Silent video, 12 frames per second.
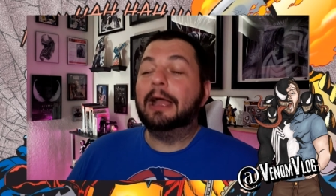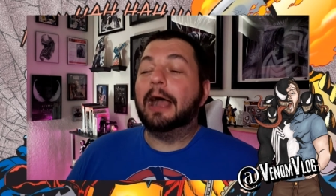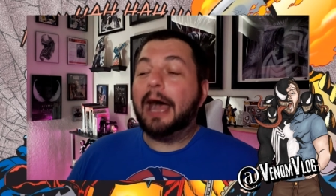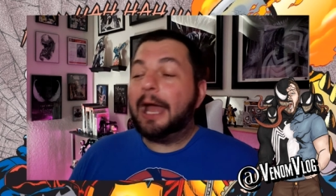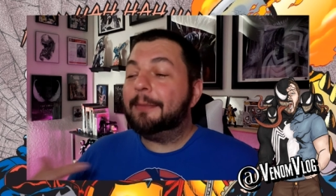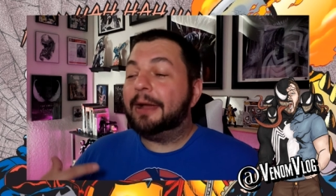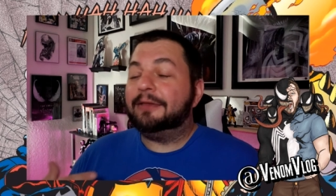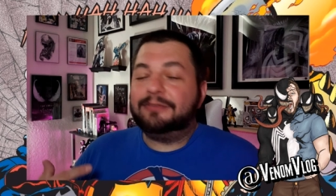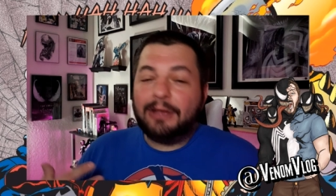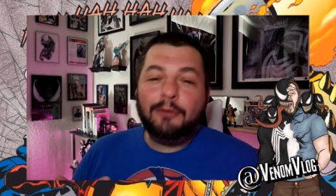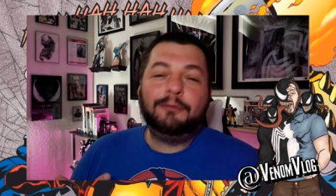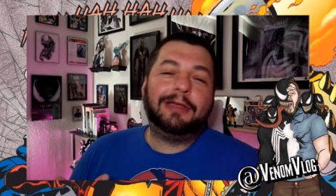I
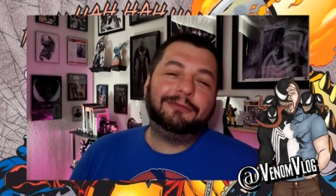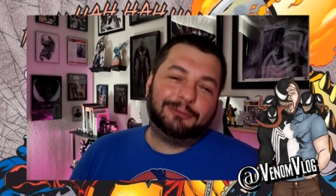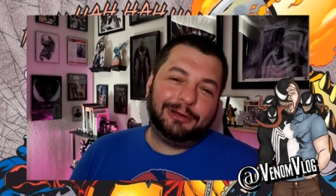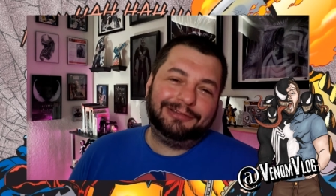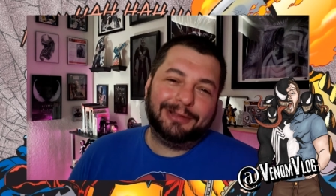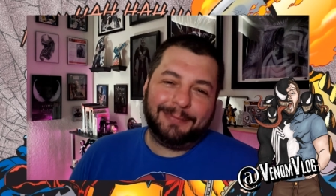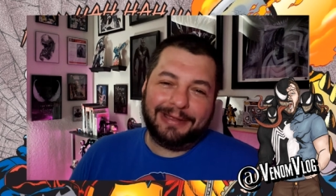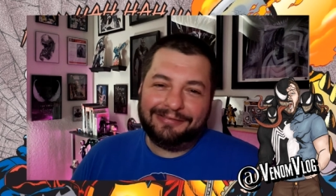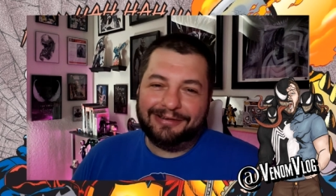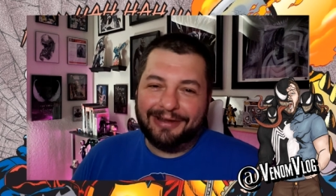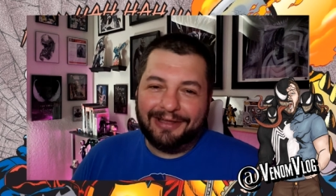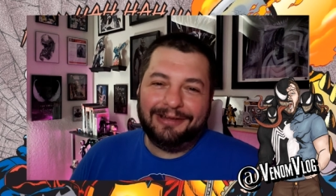myself have dressed up as a
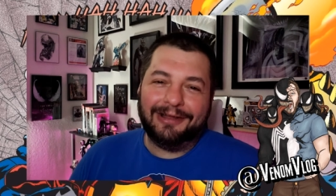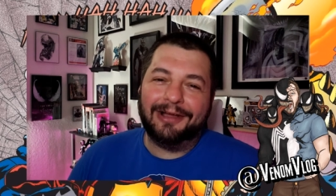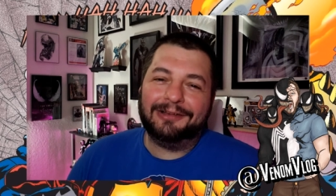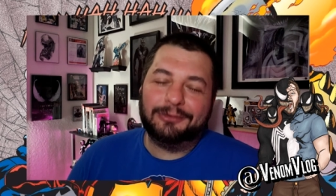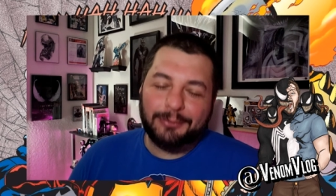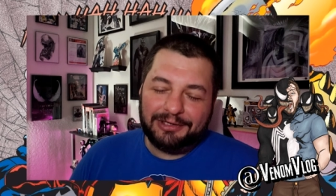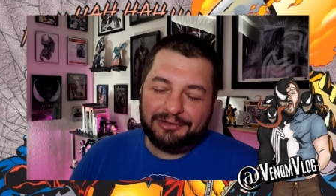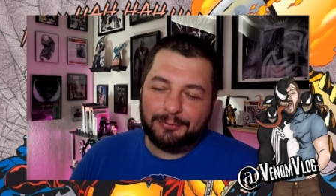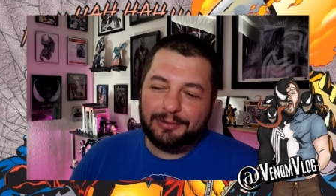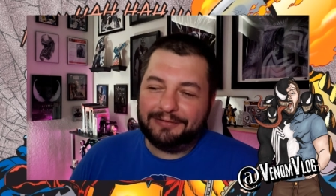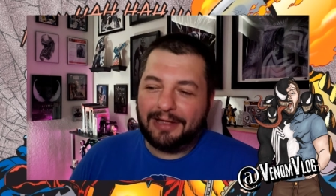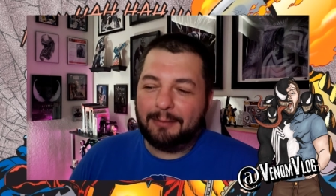nun on Twitch
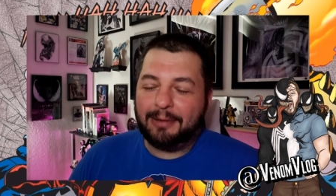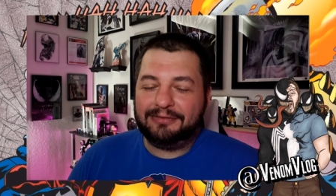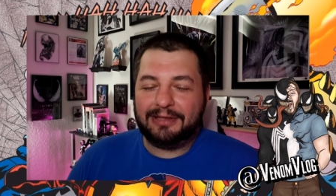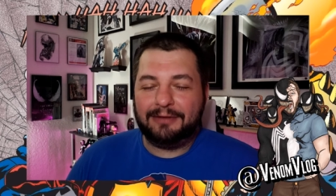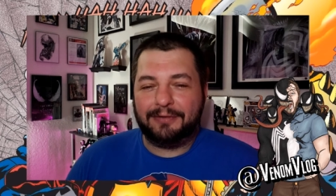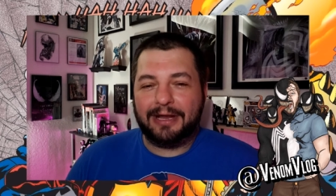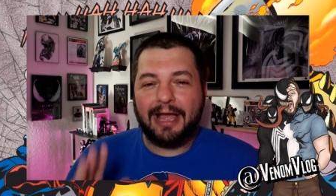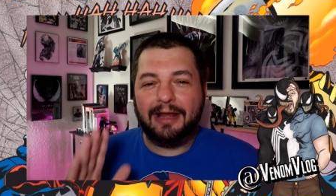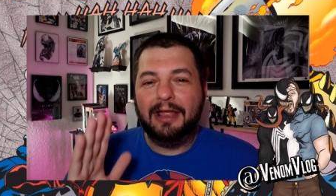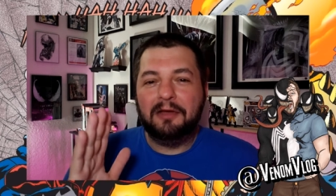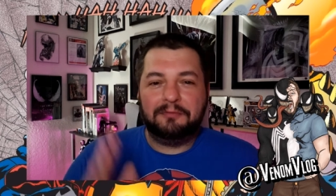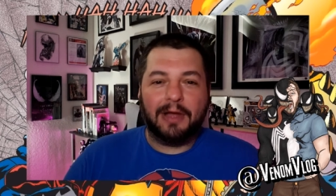one time. I said if I got
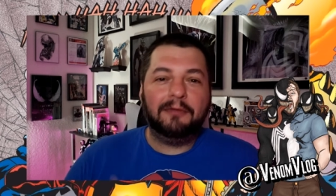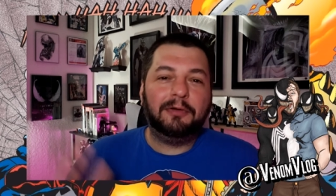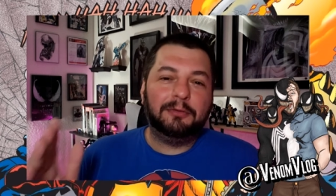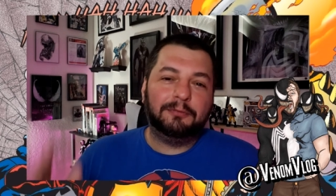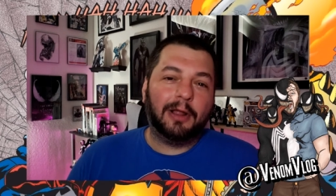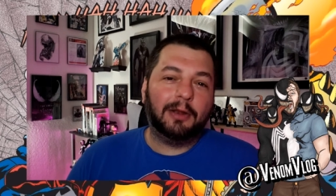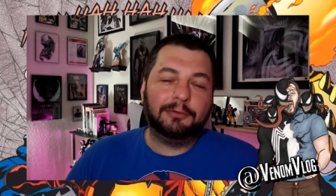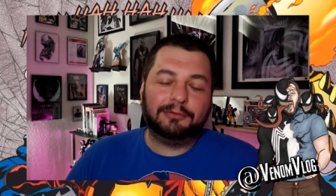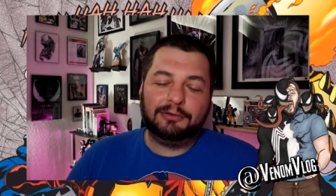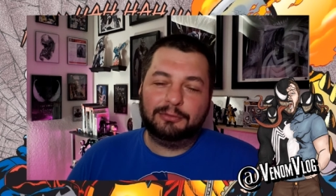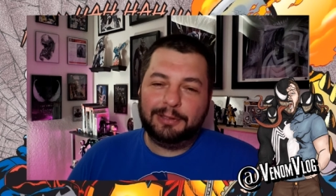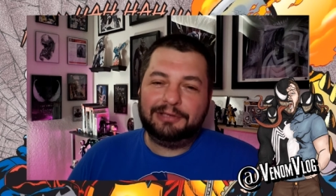500 followers
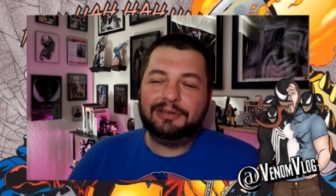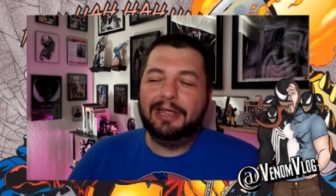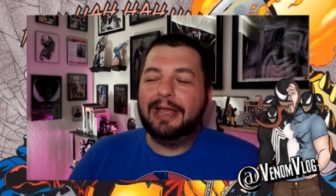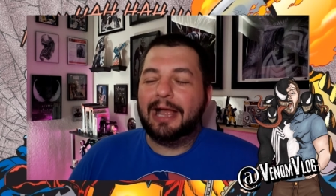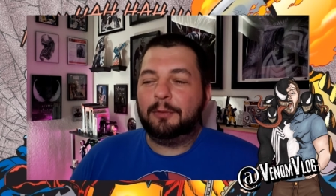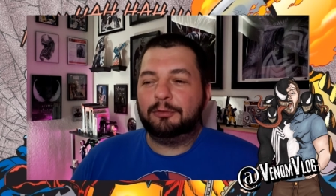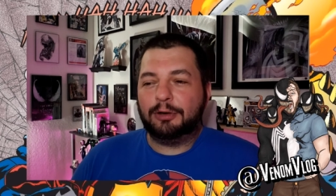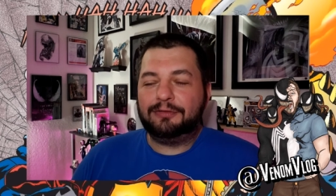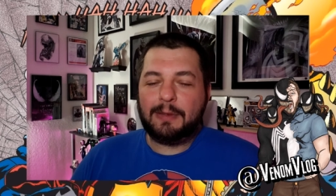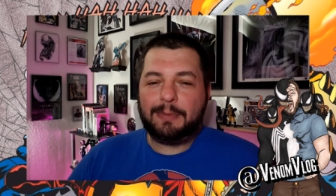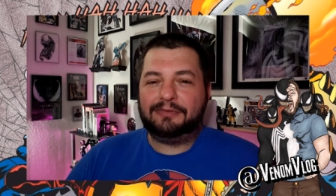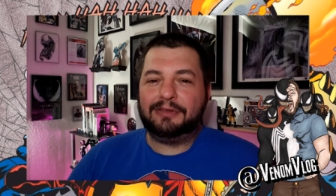on Twitch, I would dress
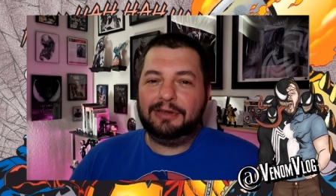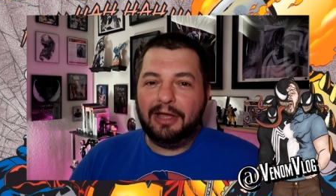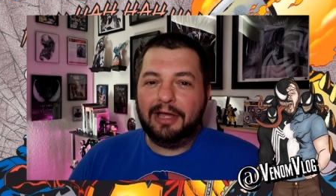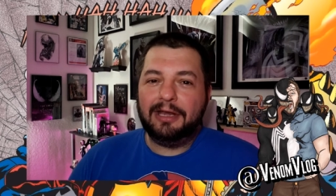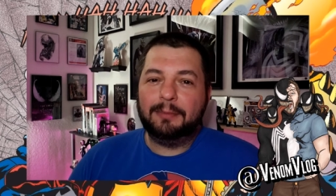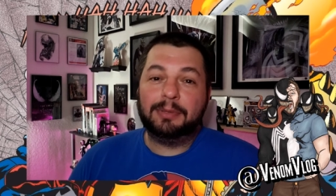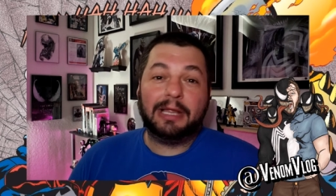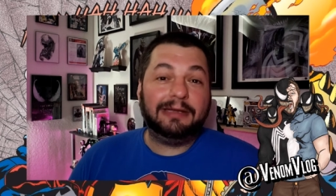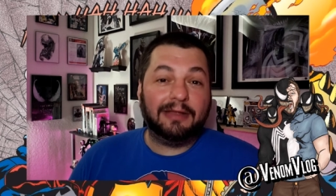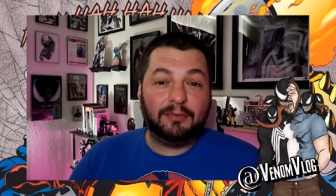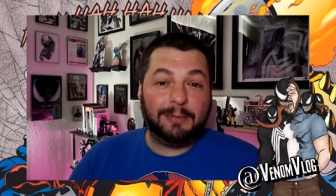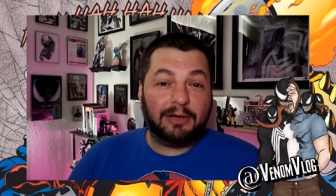up as a nun, play
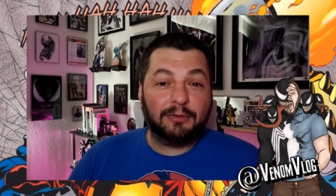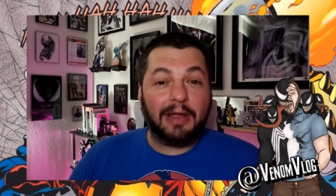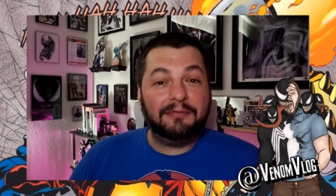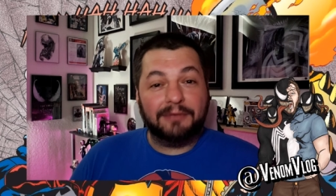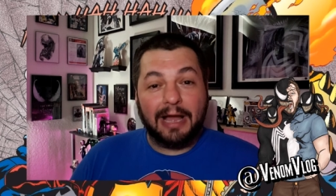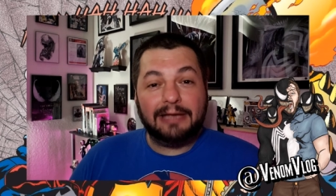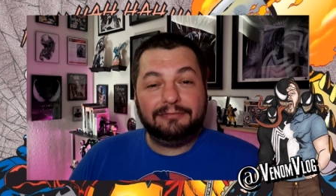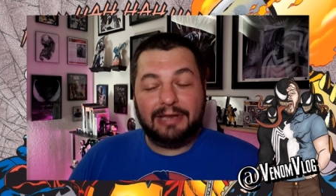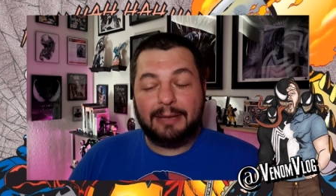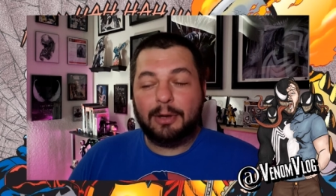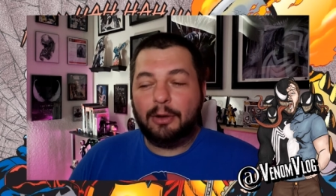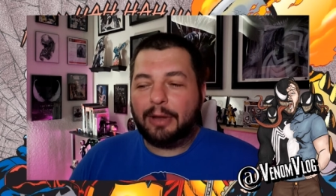Devil May Cry 5
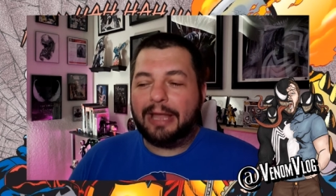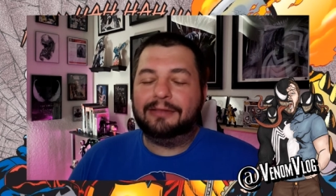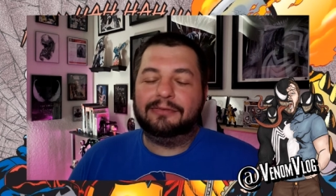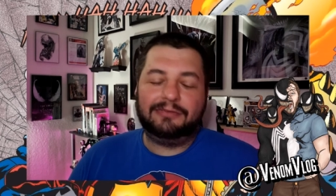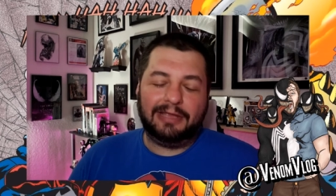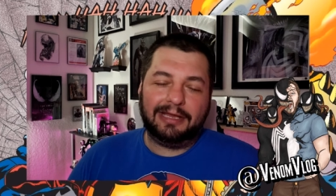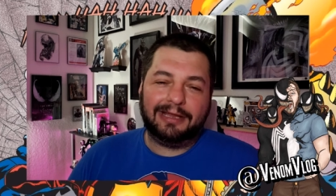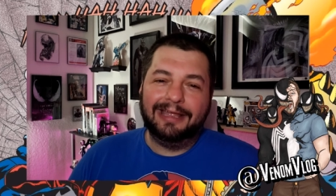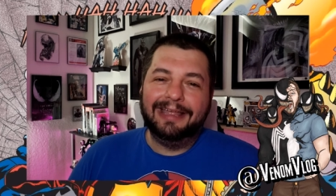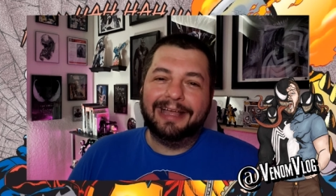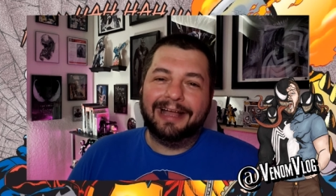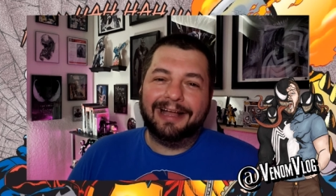demo, and sing
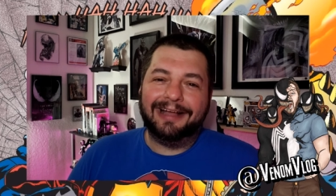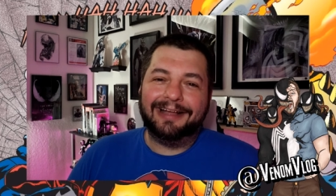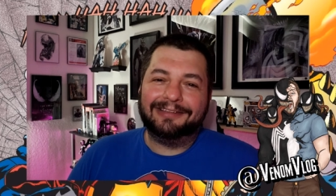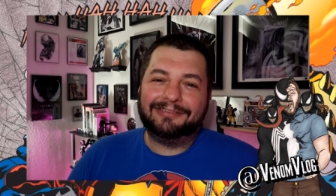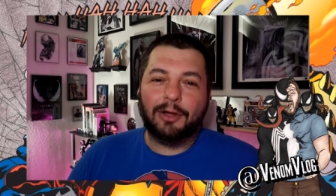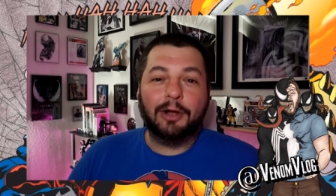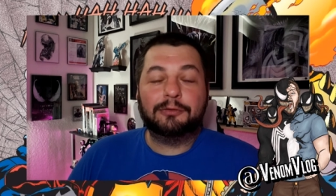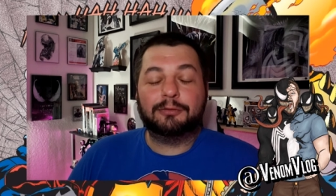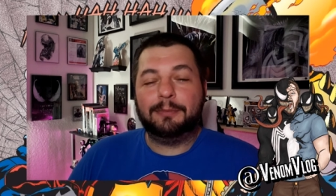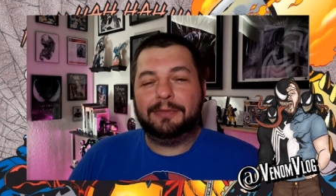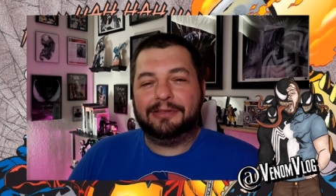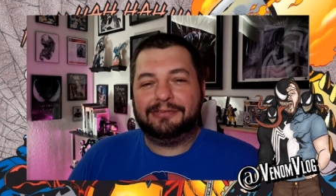uh, songs
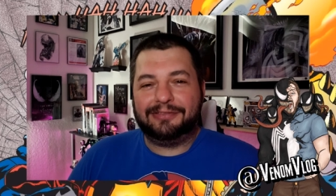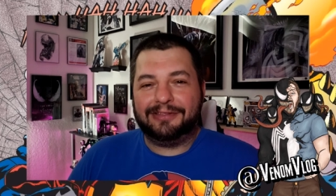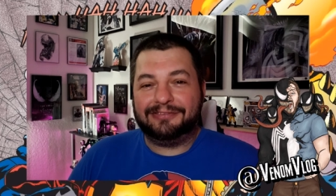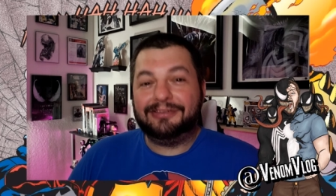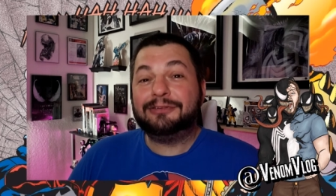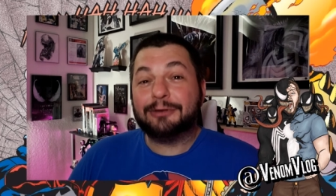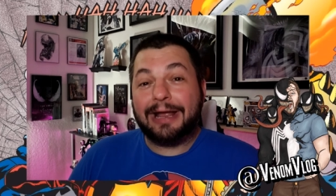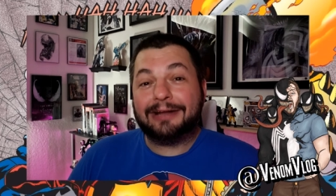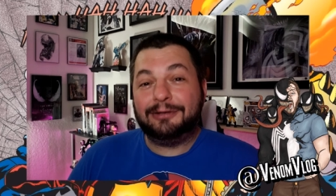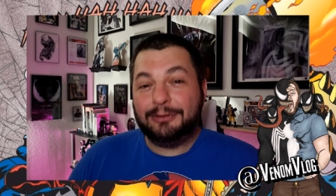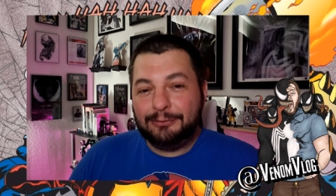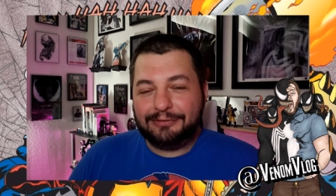from the, the Sister Act
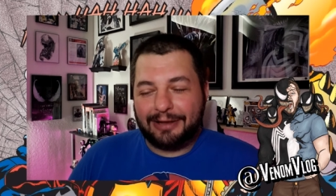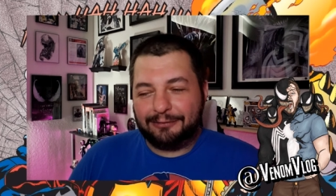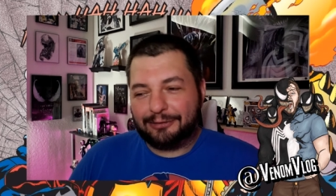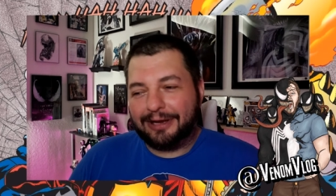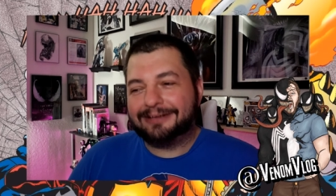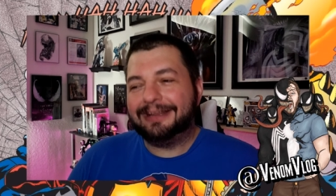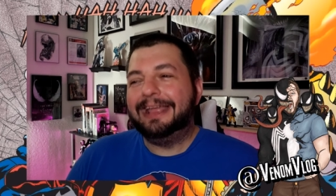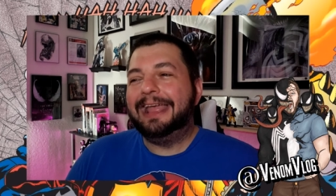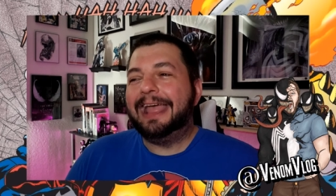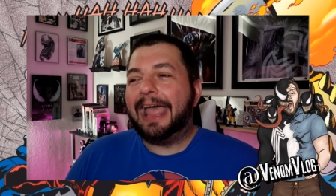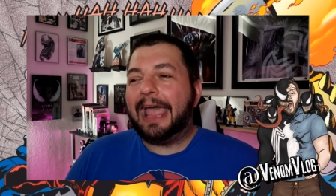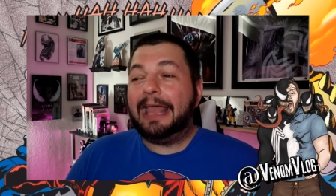2 soundtrack
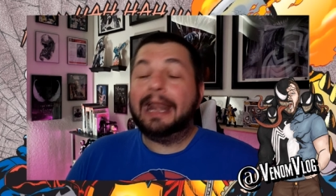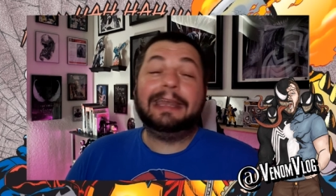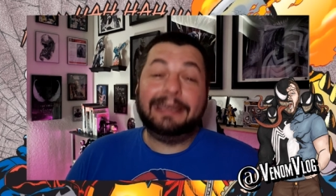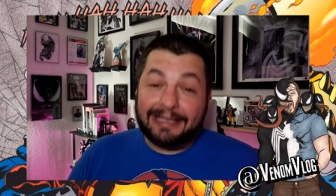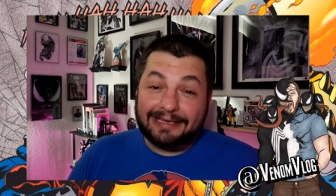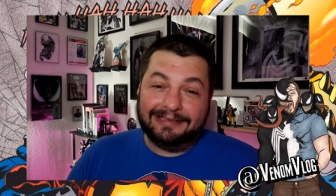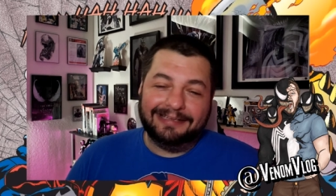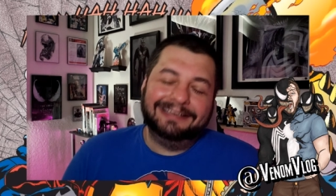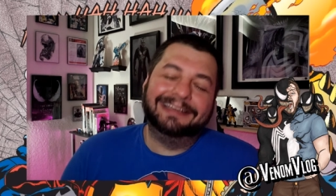and I did